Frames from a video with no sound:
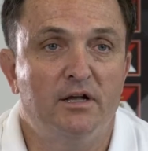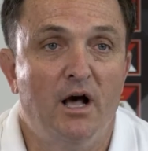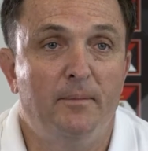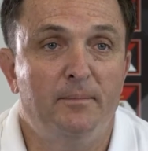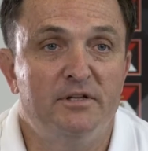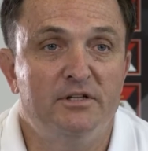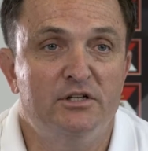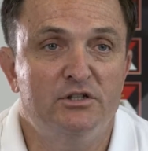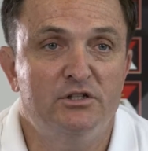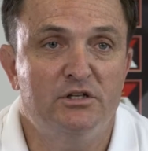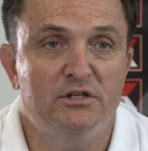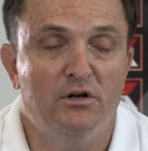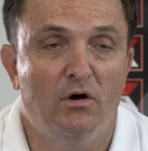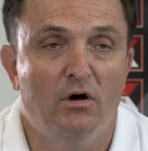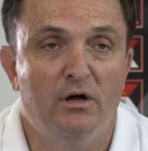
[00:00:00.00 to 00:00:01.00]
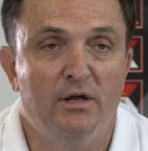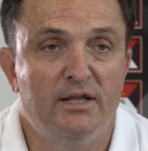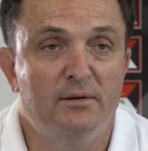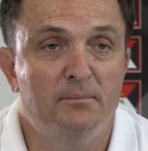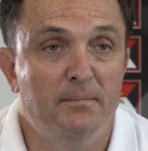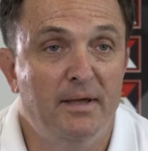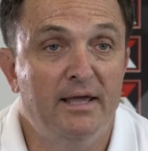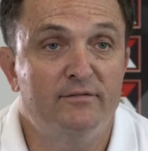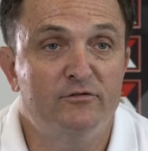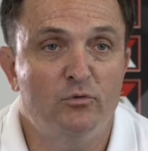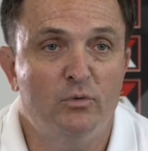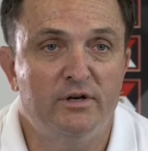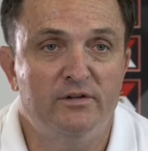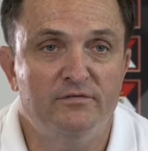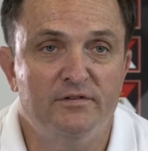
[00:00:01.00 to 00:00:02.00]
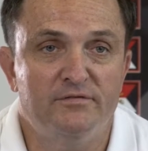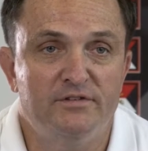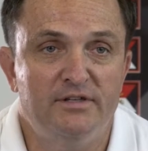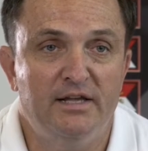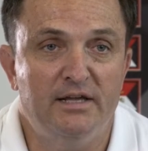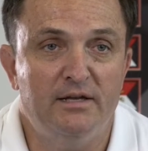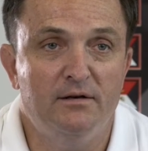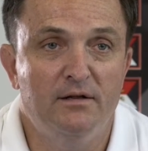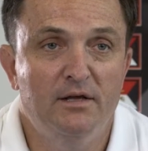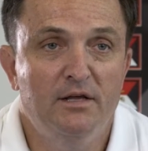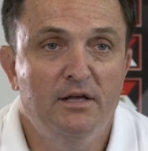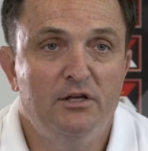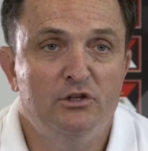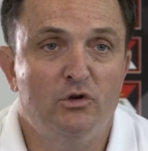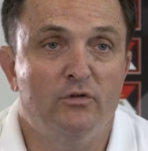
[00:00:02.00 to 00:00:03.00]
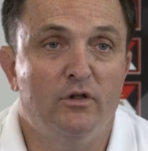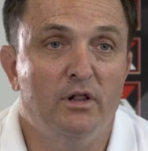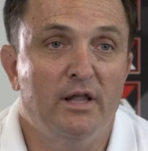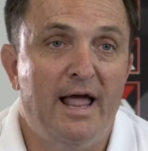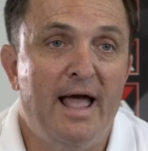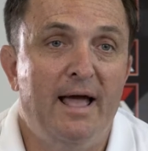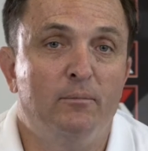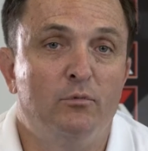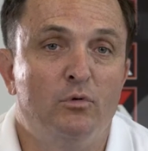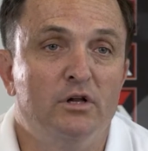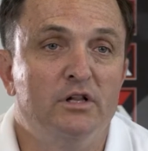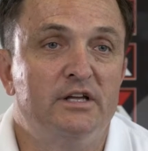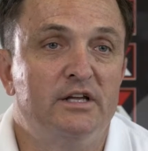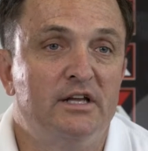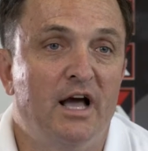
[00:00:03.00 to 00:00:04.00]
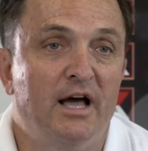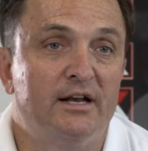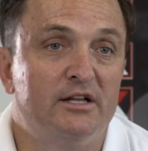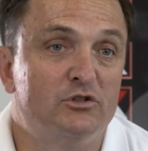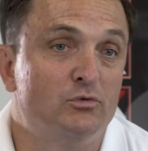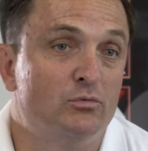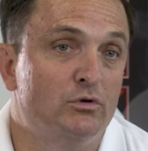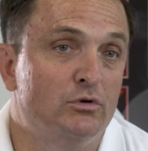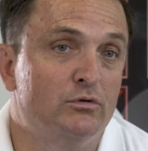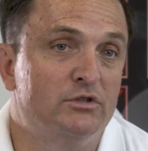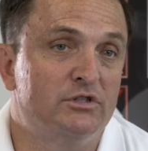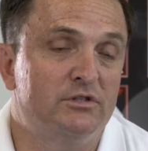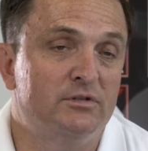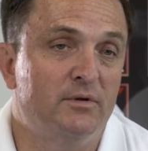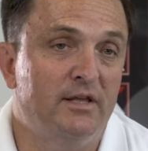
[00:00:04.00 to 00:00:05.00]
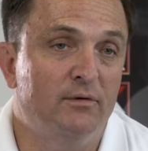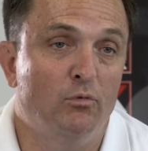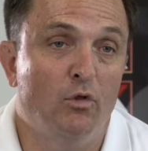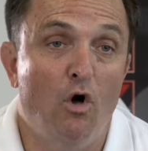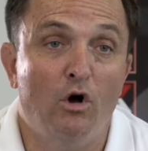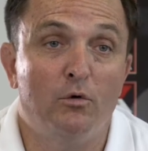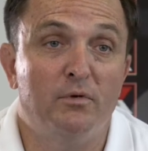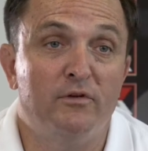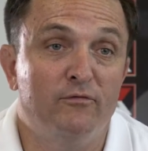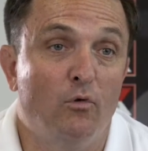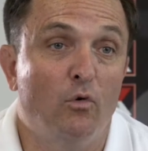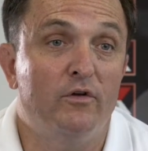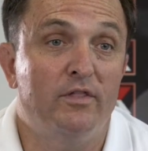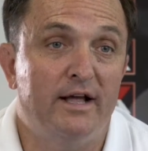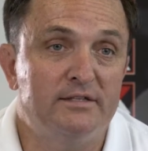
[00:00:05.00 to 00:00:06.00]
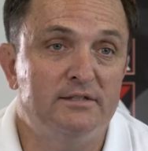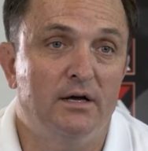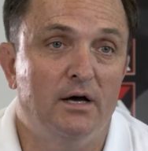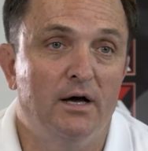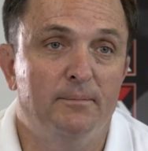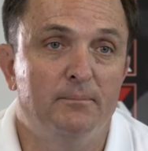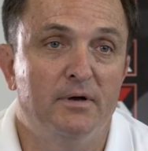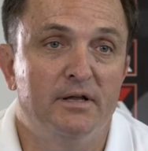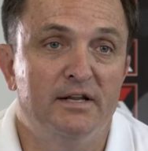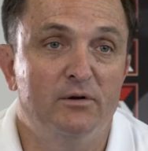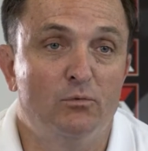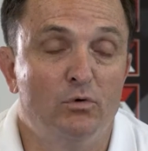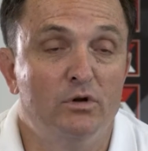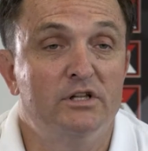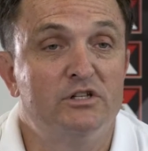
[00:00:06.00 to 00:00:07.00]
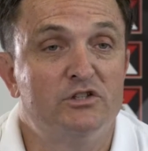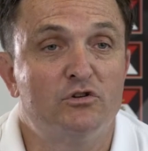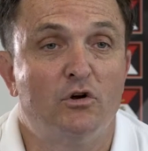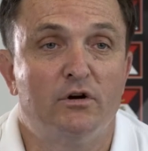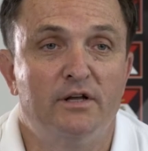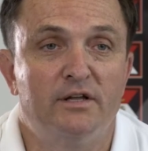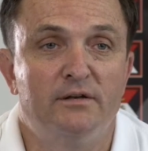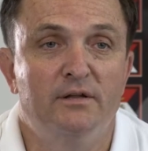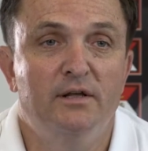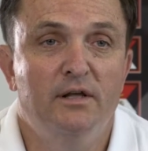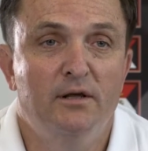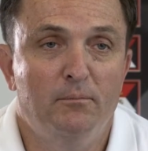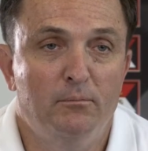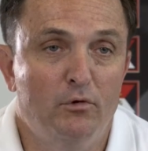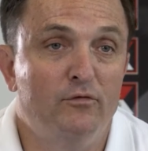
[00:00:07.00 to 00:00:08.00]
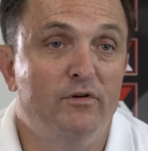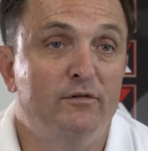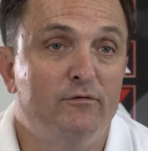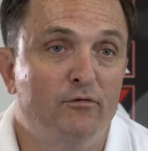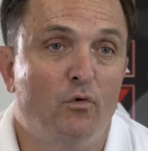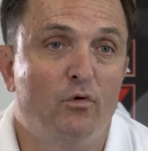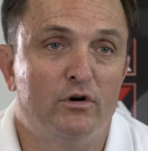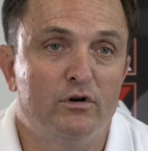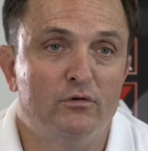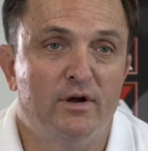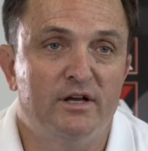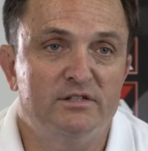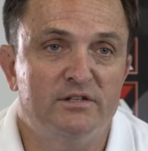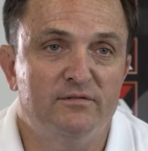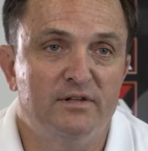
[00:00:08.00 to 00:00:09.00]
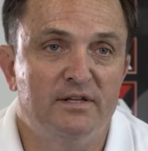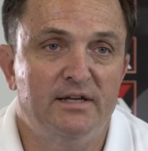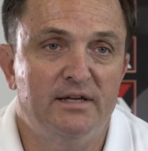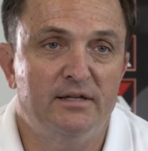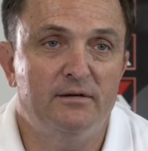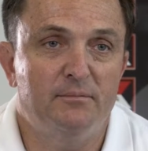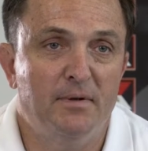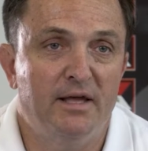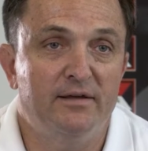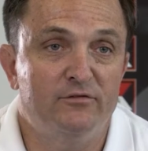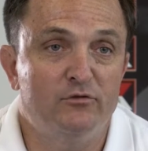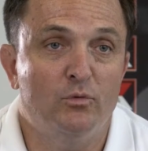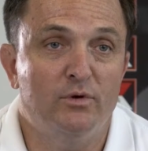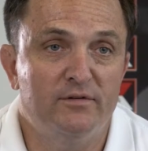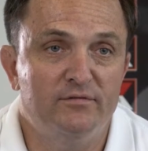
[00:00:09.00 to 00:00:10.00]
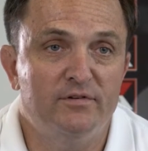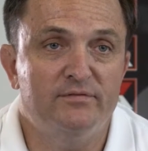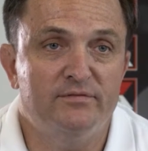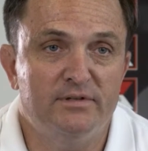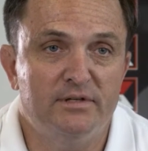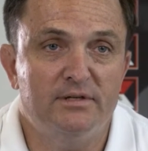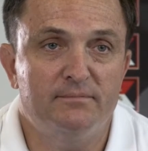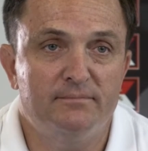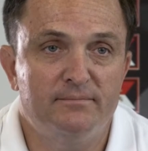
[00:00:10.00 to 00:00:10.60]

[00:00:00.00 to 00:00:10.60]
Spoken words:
competition in May of 2015. So the lab really got its roots long before that time, but it really started moving forward aggressively in May of 2015.